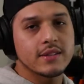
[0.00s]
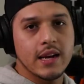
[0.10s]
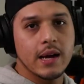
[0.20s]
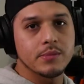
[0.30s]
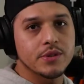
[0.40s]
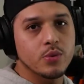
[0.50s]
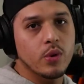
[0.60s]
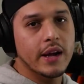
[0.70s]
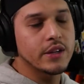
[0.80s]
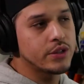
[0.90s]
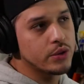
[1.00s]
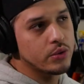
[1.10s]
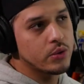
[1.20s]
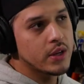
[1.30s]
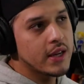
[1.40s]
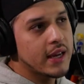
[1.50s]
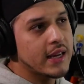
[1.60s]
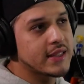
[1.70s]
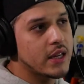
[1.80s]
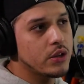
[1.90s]
of times what I do
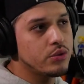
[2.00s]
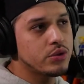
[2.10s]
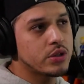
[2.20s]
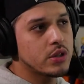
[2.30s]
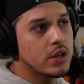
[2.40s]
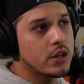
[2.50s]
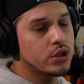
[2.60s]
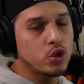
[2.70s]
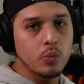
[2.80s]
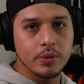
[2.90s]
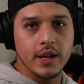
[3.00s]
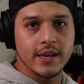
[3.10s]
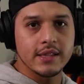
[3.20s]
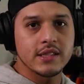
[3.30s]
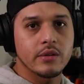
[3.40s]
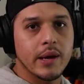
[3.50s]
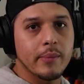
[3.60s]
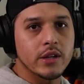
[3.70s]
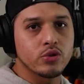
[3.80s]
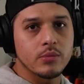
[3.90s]
is I use 2 plugins to make
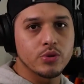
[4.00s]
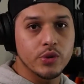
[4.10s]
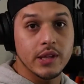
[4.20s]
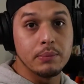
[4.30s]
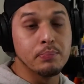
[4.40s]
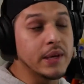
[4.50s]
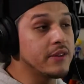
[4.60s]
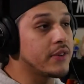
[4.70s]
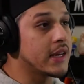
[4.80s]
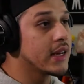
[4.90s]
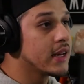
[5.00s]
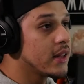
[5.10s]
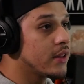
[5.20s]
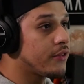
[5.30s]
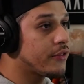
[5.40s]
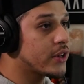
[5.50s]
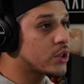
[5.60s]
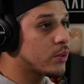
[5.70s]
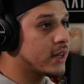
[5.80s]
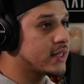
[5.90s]
my drums really beefy. The
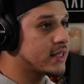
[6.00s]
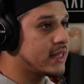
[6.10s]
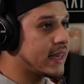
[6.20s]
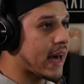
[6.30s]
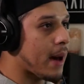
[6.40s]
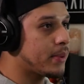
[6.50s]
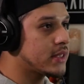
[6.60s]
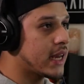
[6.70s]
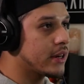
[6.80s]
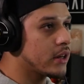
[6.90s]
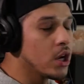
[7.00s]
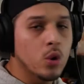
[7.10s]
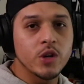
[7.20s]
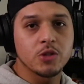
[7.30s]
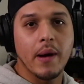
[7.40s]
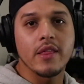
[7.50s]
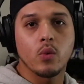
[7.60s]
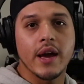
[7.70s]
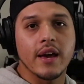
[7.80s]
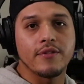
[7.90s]
first one is Decapitator, which, by the
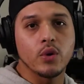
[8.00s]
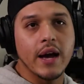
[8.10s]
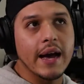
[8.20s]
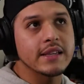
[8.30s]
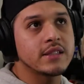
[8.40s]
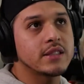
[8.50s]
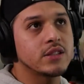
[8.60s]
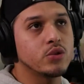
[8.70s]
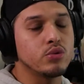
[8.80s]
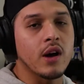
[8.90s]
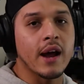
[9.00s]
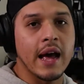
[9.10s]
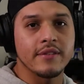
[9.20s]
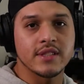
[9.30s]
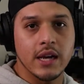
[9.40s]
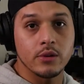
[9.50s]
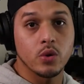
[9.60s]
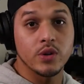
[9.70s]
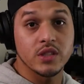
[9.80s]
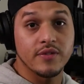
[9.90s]
way, if you guys do not have
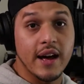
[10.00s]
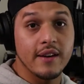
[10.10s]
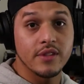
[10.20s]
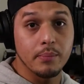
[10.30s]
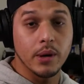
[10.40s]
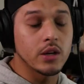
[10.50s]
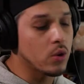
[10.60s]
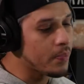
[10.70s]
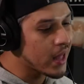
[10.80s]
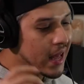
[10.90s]
Soundtoys 5, the bundle,